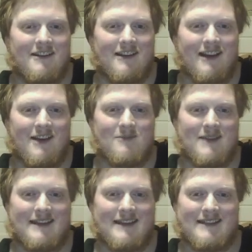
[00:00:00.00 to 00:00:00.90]
I
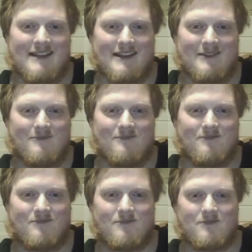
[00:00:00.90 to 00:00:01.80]
played
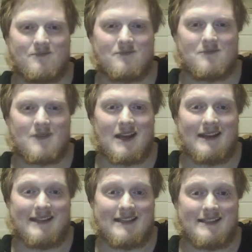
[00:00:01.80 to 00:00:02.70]
at
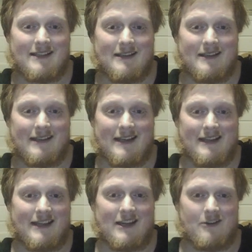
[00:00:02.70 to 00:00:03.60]
least king
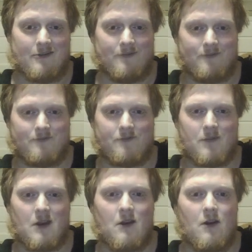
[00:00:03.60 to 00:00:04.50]
here.
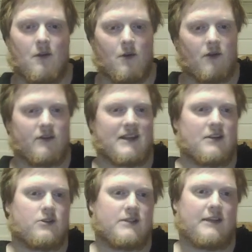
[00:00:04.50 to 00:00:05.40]
But after king
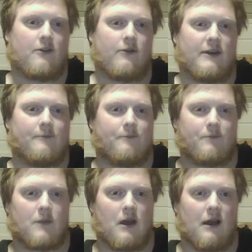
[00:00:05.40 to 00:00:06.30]
to c3,
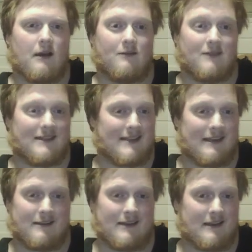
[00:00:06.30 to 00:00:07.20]
let's
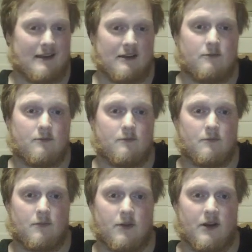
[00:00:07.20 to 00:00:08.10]
say king here,
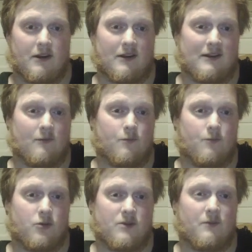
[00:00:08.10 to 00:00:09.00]
then I can even
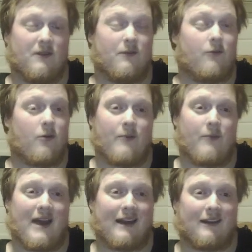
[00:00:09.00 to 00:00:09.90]
push him even further
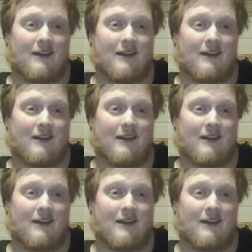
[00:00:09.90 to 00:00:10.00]
back.